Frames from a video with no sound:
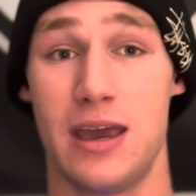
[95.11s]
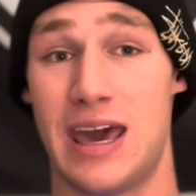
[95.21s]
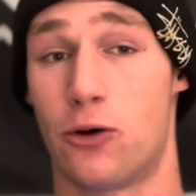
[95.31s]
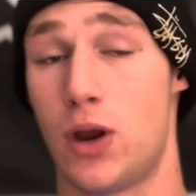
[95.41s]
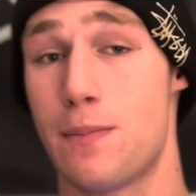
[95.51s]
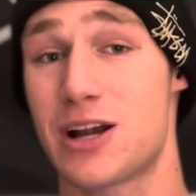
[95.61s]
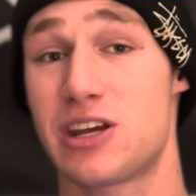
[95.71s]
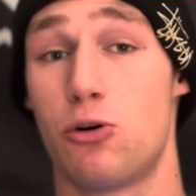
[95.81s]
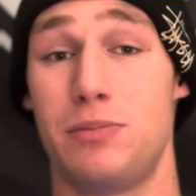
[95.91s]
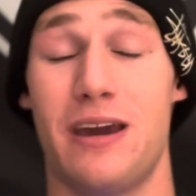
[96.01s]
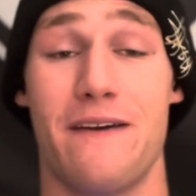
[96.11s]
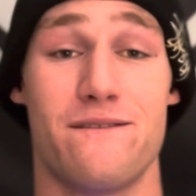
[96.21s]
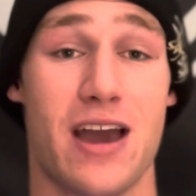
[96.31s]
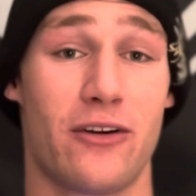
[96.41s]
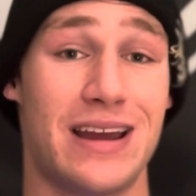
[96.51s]
In a rematch, that would be a
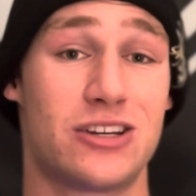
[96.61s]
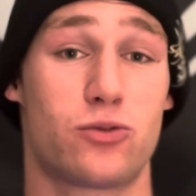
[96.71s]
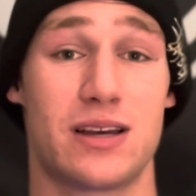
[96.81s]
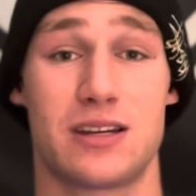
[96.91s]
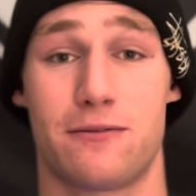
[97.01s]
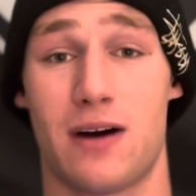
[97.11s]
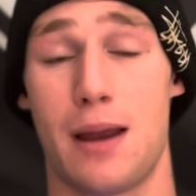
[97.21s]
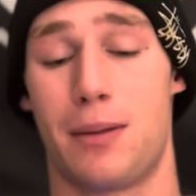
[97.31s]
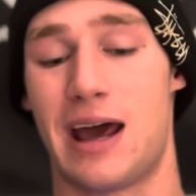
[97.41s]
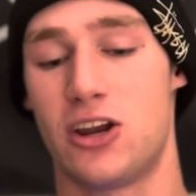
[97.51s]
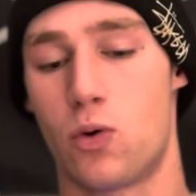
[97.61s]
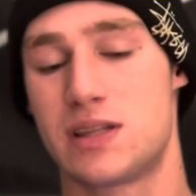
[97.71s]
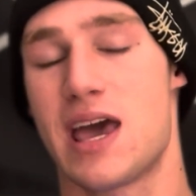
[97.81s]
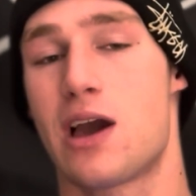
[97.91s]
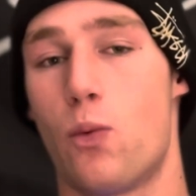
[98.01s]
very interesting fight, but I don't want to
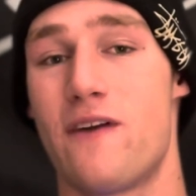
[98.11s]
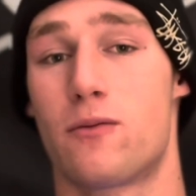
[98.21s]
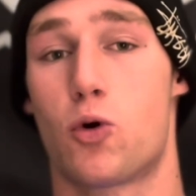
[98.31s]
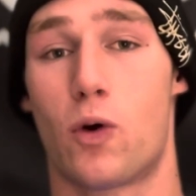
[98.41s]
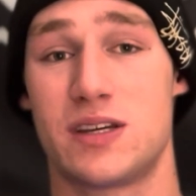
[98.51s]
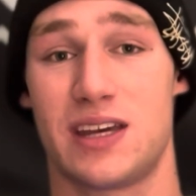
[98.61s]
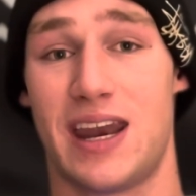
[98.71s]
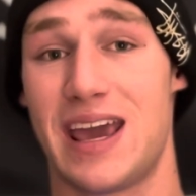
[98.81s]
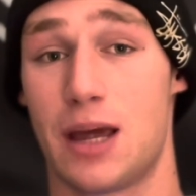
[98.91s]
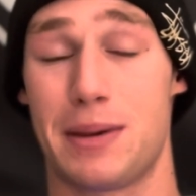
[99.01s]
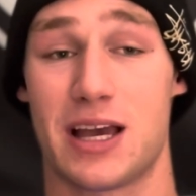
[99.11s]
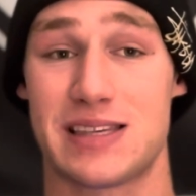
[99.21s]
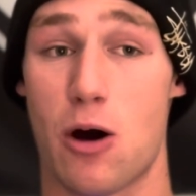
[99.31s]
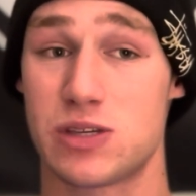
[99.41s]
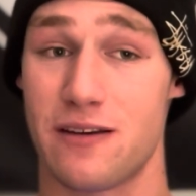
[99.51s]
take away from Corey Sandhagen because
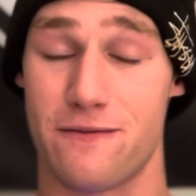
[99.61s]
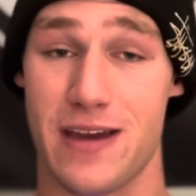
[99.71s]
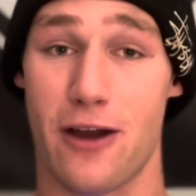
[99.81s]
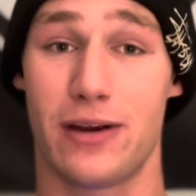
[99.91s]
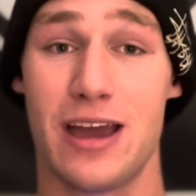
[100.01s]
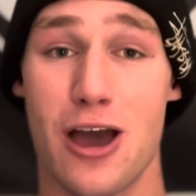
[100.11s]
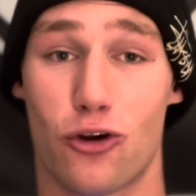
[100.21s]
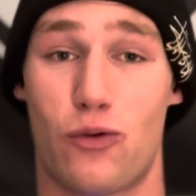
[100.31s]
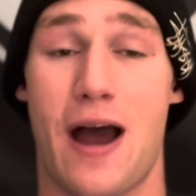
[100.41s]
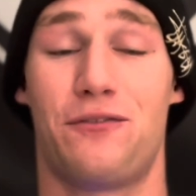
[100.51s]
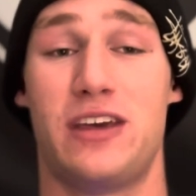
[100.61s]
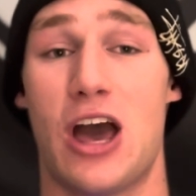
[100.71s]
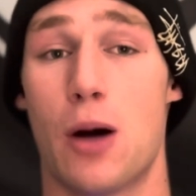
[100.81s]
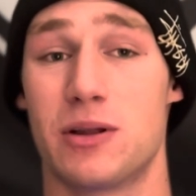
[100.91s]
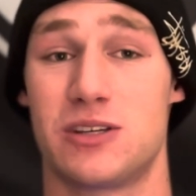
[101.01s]
that was a very crafty
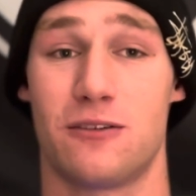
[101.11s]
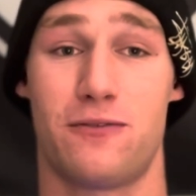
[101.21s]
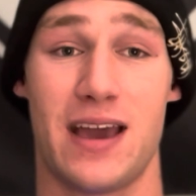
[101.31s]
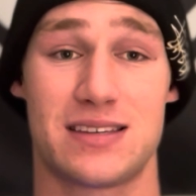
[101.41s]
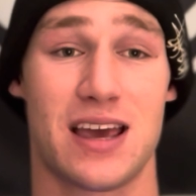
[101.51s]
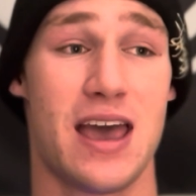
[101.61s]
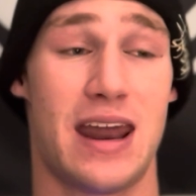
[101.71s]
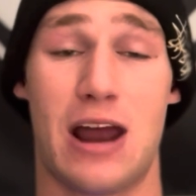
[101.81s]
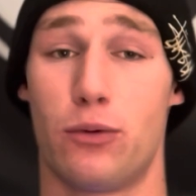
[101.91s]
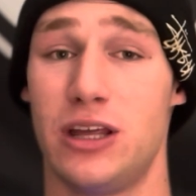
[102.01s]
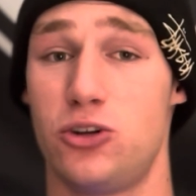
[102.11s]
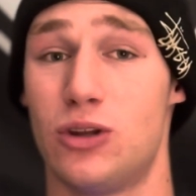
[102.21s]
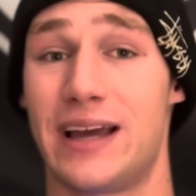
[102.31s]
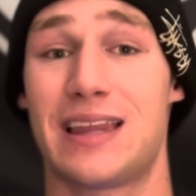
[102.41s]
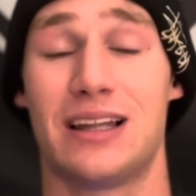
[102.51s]
elbow to the face, and I really do
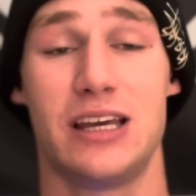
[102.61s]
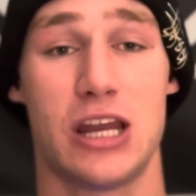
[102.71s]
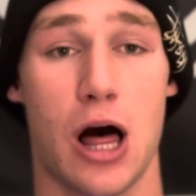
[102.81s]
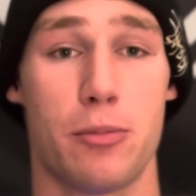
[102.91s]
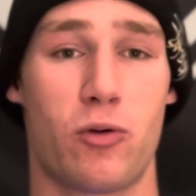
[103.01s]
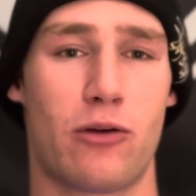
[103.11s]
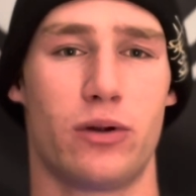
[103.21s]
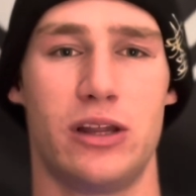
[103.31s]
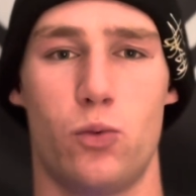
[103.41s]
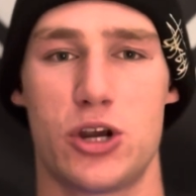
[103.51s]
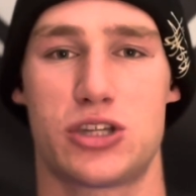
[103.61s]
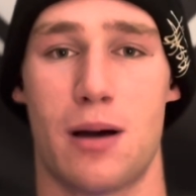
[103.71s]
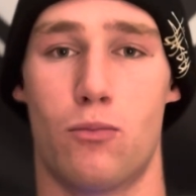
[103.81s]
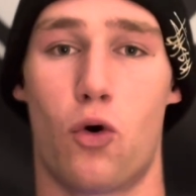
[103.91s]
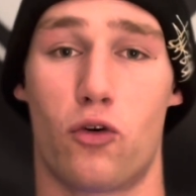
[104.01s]
like that lead elbow, and I really wish that
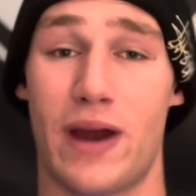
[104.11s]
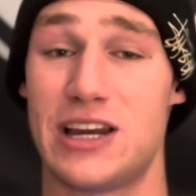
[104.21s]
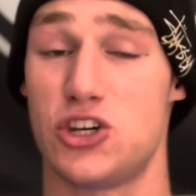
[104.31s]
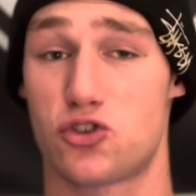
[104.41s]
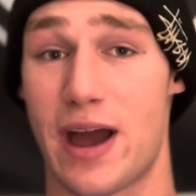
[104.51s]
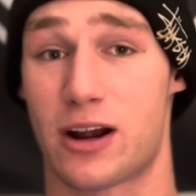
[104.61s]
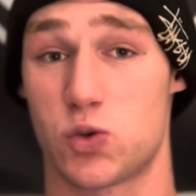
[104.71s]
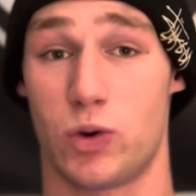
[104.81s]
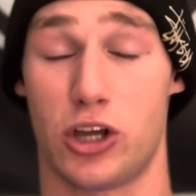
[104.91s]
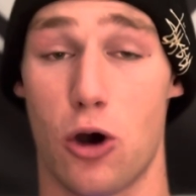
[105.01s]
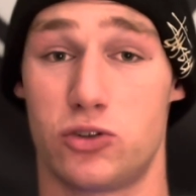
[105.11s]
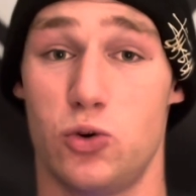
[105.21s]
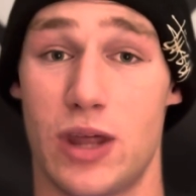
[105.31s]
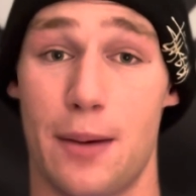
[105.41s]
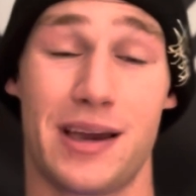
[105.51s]
more rangy strikers would go to
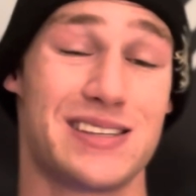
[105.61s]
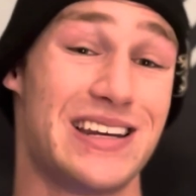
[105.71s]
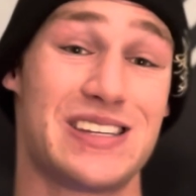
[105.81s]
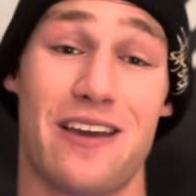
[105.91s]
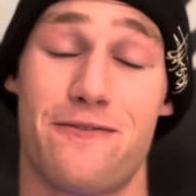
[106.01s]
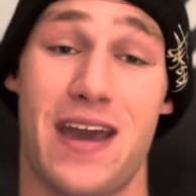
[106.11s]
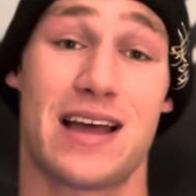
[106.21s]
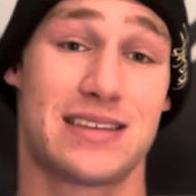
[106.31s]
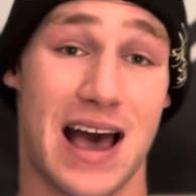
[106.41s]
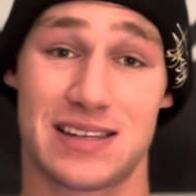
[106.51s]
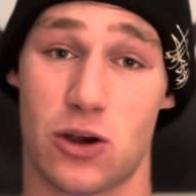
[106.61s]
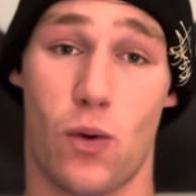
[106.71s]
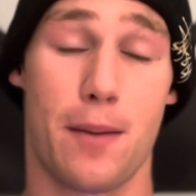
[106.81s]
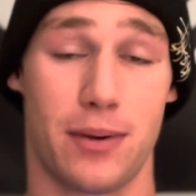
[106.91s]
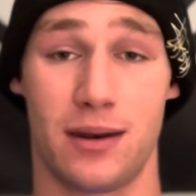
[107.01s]
that because it is a fantastic
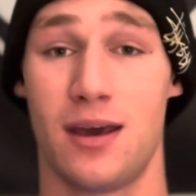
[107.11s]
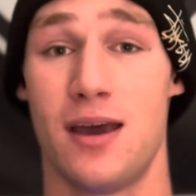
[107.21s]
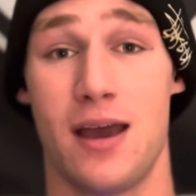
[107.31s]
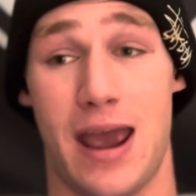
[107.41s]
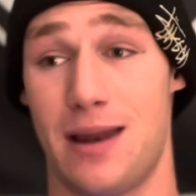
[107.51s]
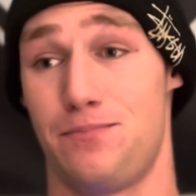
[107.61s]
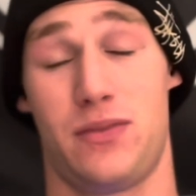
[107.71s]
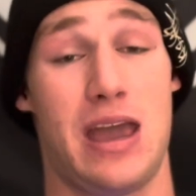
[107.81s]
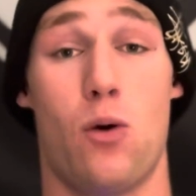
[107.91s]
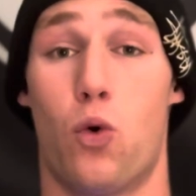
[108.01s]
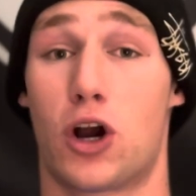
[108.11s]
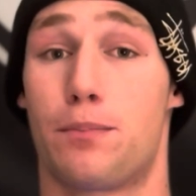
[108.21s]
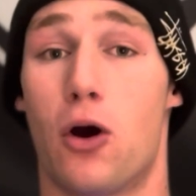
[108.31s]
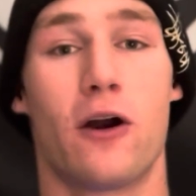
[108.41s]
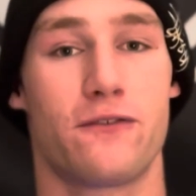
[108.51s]
weapon, and it worked
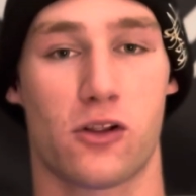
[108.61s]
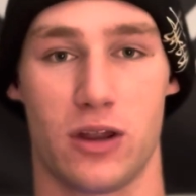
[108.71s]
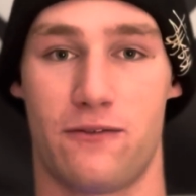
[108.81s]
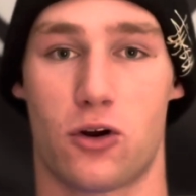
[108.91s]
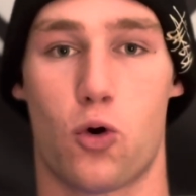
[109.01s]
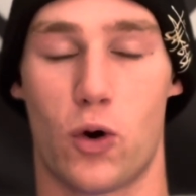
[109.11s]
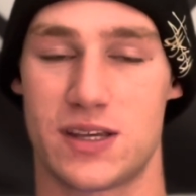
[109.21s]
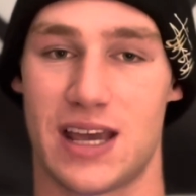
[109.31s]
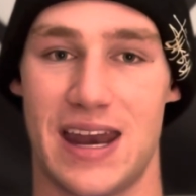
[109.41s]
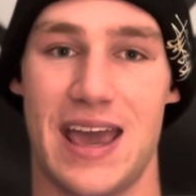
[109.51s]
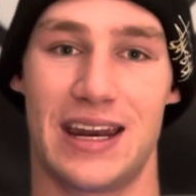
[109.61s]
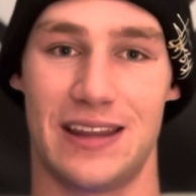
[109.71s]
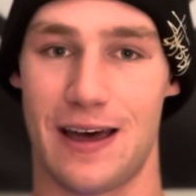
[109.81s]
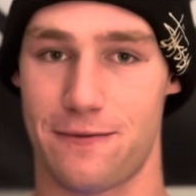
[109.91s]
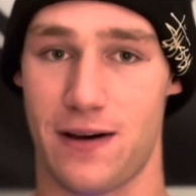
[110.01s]
perfectly for Corey Sandhagen in
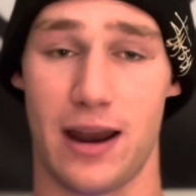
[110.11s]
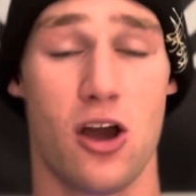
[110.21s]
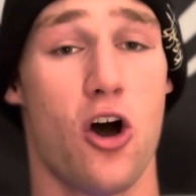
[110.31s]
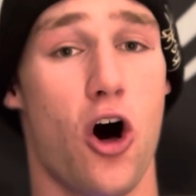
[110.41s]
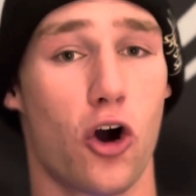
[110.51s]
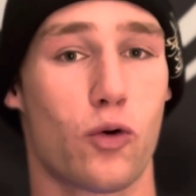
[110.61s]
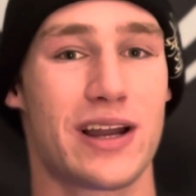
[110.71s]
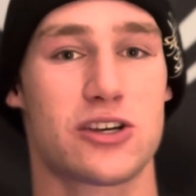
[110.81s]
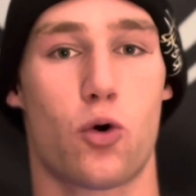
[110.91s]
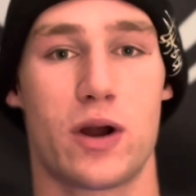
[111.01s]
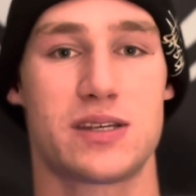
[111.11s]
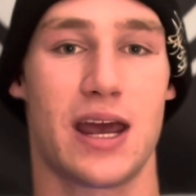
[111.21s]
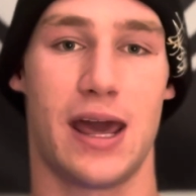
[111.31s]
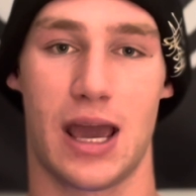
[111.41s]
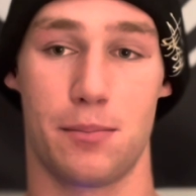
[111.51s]
that fight. All credit to Corey
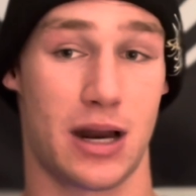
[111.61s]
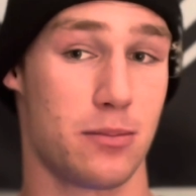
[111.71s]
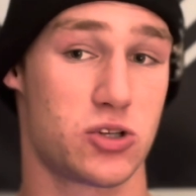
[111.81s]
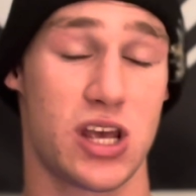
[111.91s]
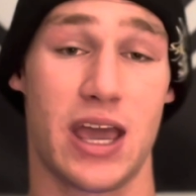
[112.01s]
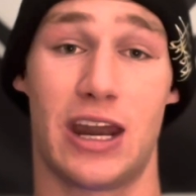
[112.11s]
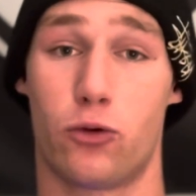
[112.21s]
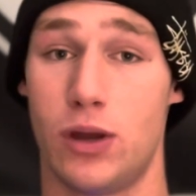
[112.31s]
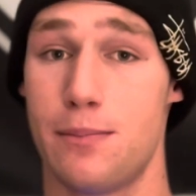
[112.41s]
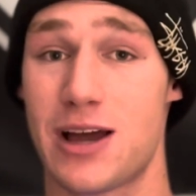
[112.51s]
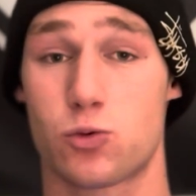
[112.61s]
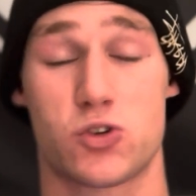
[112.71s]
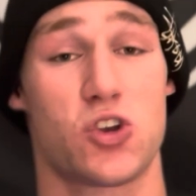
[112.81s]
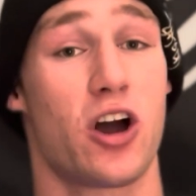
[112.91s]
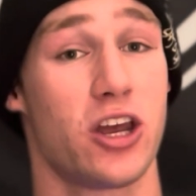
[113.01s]
Sandhagen, but I'm just saying, in a rematch where
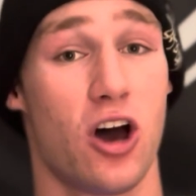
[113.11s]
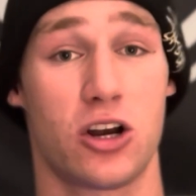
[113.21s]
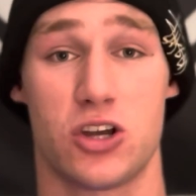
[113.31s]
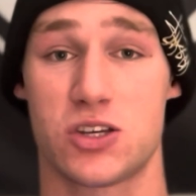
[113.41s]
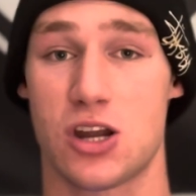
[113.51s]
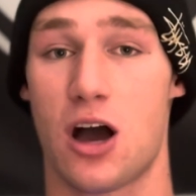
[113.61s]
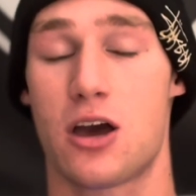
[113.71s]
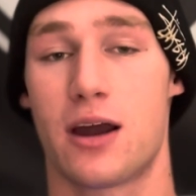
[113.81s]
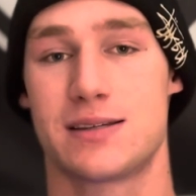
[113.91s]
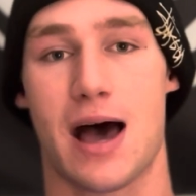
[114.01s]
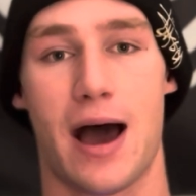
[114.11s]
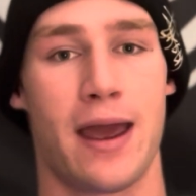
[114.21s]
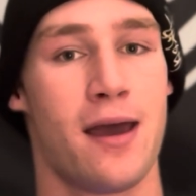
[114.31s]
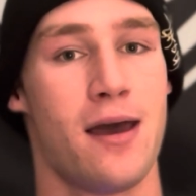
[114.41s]
Song Yadong does not cut his eye,